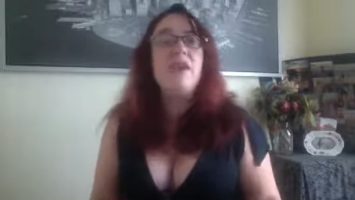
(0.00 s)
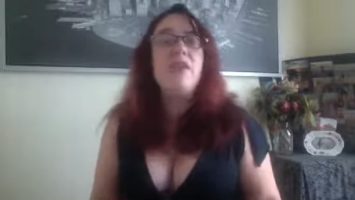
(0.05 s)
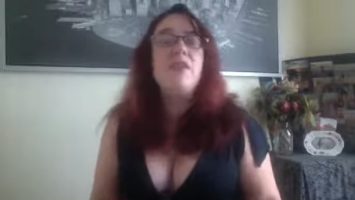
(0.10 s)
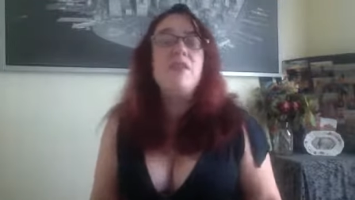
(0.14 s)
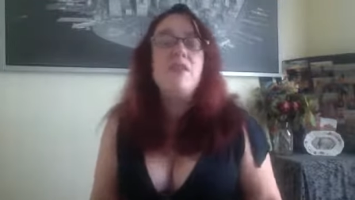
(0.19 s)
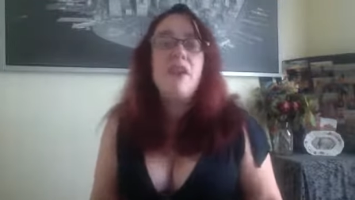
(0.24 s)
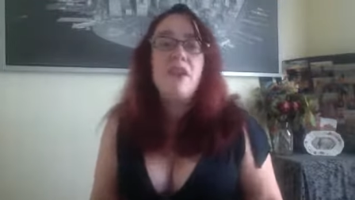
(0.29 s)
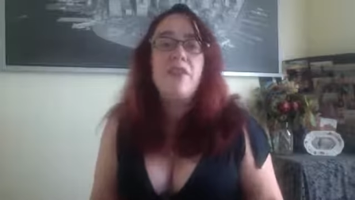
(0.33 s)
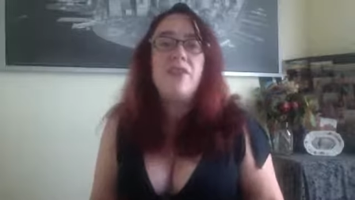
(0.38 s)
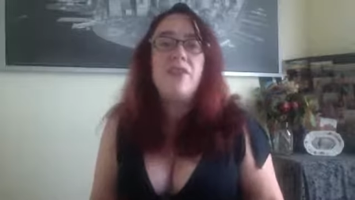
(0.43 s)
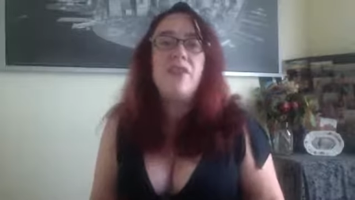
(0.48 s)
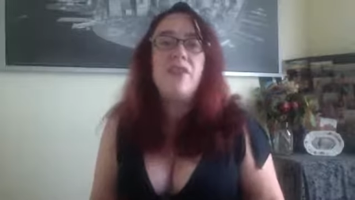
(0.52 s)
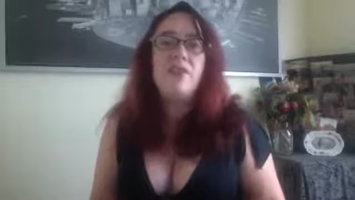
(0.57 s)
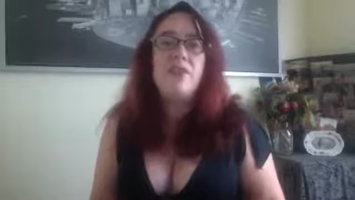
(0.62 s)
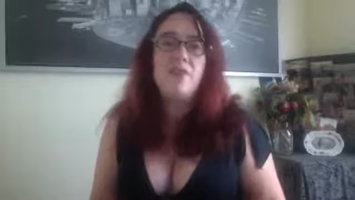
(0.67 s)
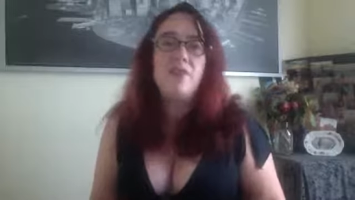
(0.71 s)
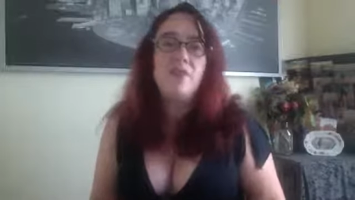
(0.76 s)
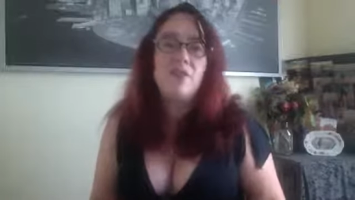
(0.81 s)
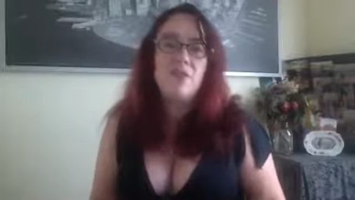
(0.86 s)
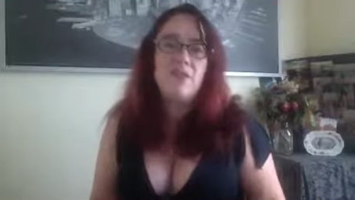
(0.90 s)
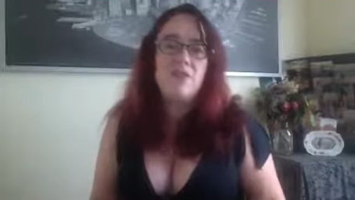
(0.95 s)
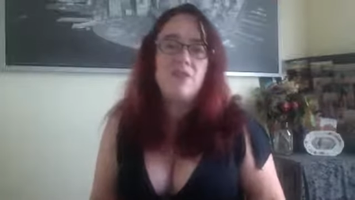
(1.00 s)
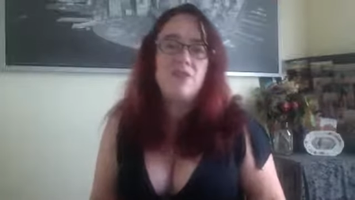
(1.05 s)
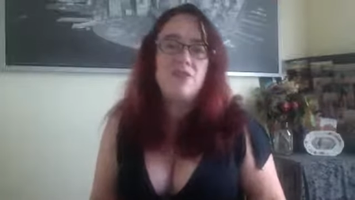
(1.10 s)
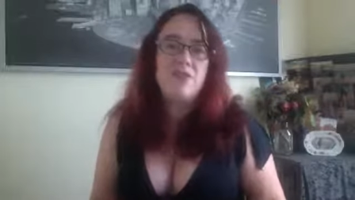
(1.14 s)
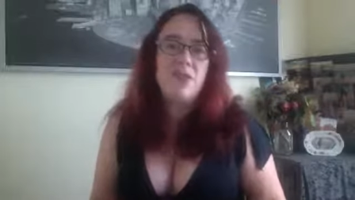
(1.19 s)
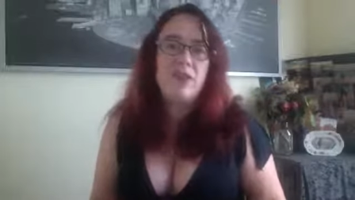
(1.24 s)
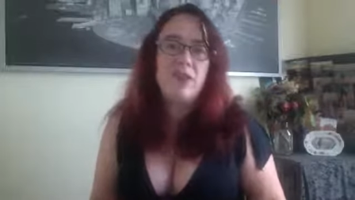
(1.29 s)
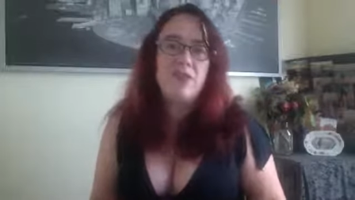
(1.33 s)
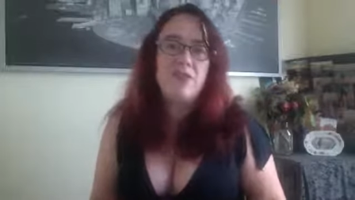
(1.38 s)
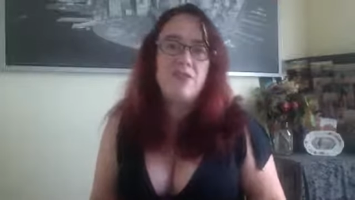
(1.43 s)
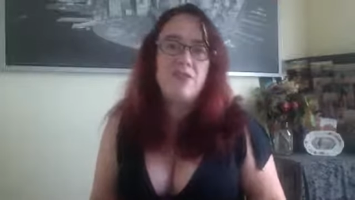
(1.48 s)
nothing is going to
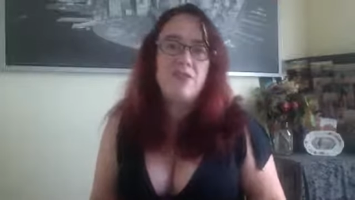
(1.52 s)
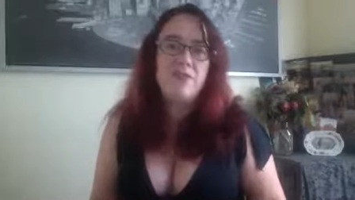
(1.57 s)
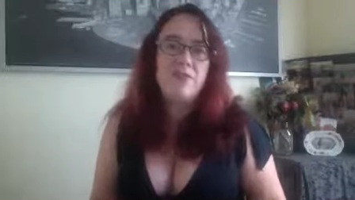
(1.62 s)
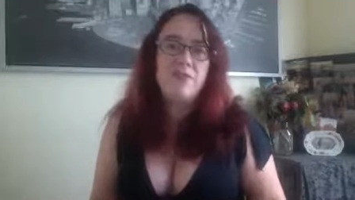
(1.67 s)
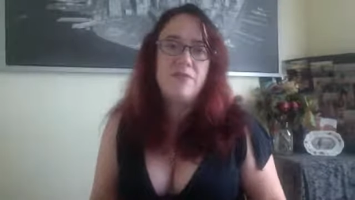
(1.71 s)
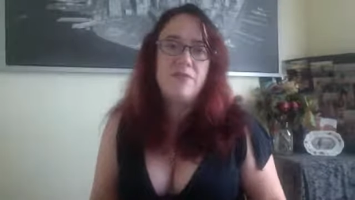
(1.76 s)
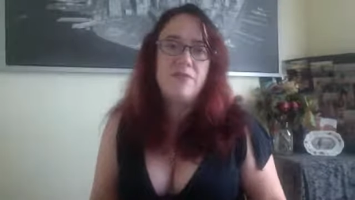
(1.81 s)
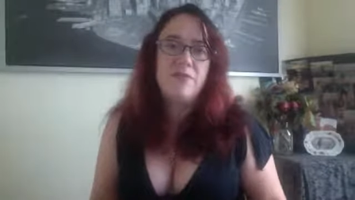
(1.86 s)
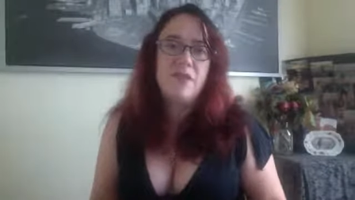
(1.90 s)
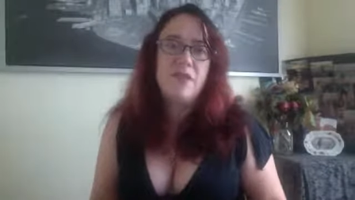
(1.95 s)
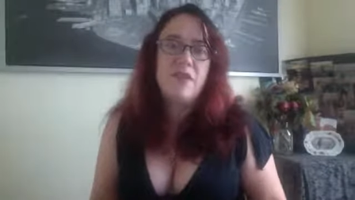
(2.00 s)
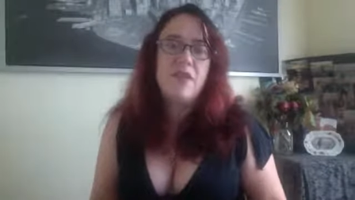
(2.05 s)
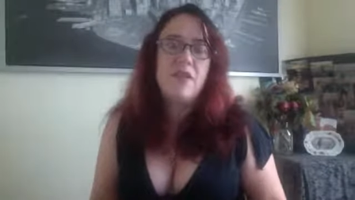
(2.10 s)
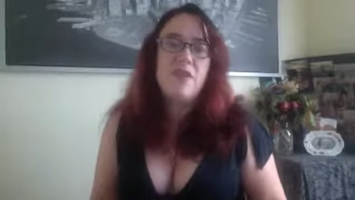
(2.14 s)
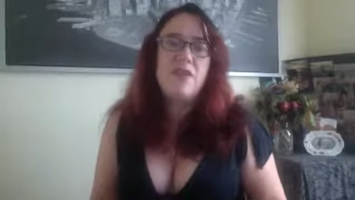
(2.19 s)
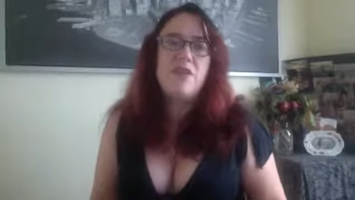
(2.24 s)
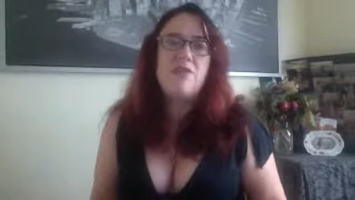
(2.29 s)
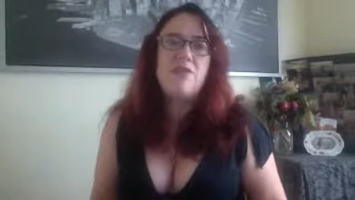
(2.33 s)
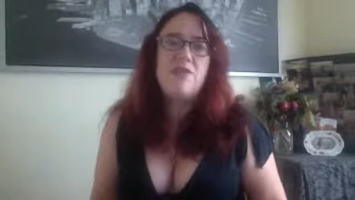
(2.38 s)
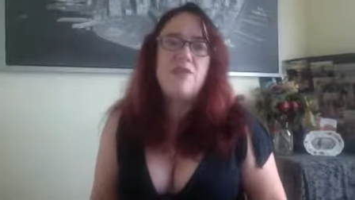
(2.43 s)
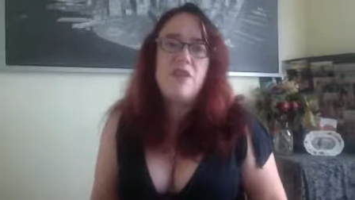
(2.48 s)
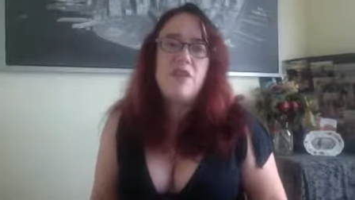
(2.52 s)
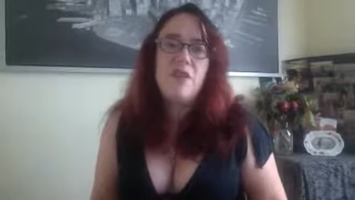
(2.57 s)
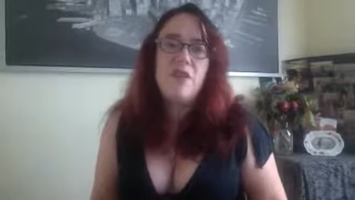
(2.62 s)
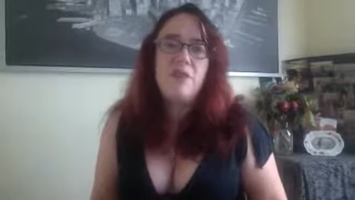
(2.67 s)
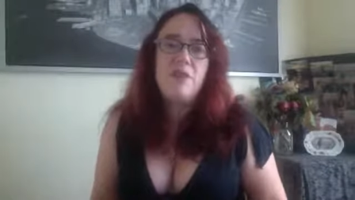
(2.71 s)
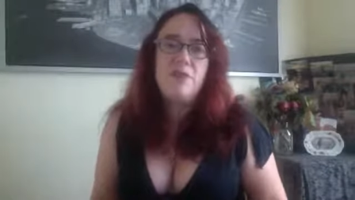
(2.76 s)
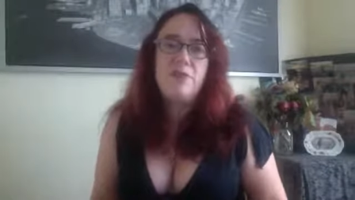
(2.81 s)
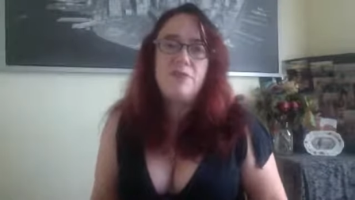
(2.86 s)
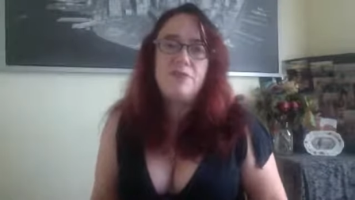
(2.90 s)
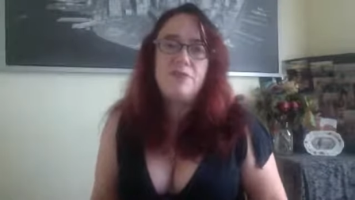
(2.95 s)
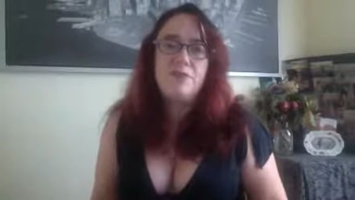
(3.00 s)
change.
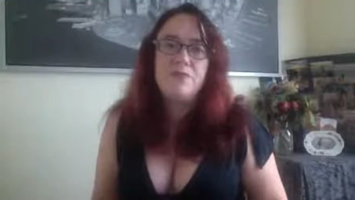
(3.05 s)
So